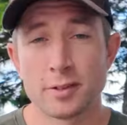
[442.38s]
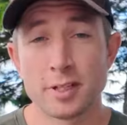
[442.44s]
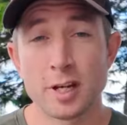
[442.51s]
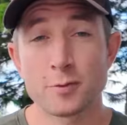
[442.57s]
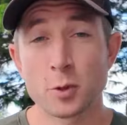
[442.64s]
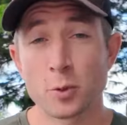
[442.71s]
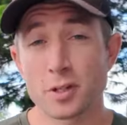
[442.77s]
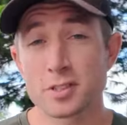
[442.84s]
Now,
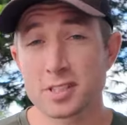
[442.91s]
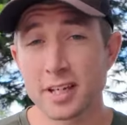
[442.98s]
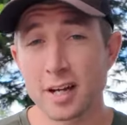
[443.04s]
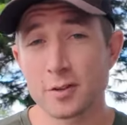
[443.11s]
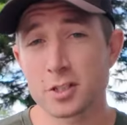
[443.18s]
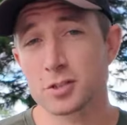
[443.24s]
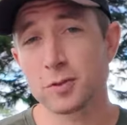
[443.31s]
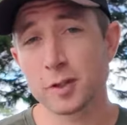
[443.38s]
if you want to see
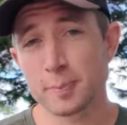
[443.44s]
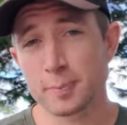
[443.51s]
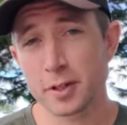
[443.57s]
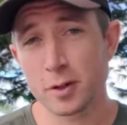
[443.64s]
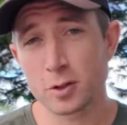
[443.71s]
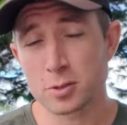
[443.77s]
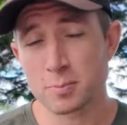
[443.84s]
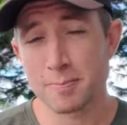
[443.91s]
how this flip
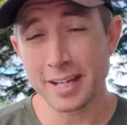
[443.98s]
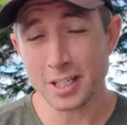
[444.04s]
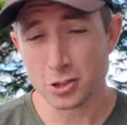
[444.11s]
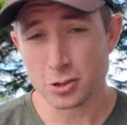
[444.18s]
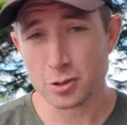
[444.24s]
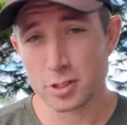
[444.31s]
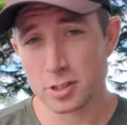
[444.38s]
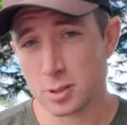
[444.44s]
goes, make
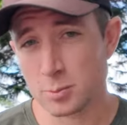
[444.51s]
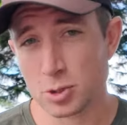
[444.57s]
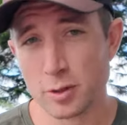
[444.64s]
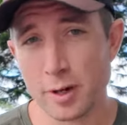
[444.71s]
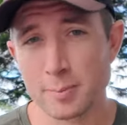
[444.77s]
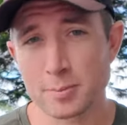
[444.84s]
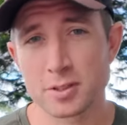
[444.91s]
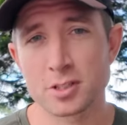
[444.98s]
sure you
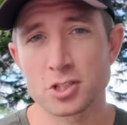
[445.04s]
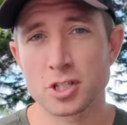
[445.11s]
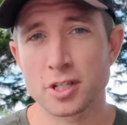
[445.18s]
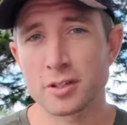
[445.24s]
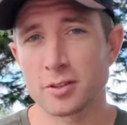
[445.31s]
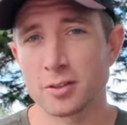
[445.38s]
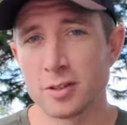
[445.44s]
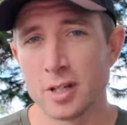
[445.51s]
subscribe to the
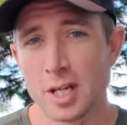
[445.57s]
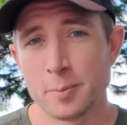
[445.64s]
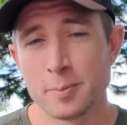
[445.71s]
channel,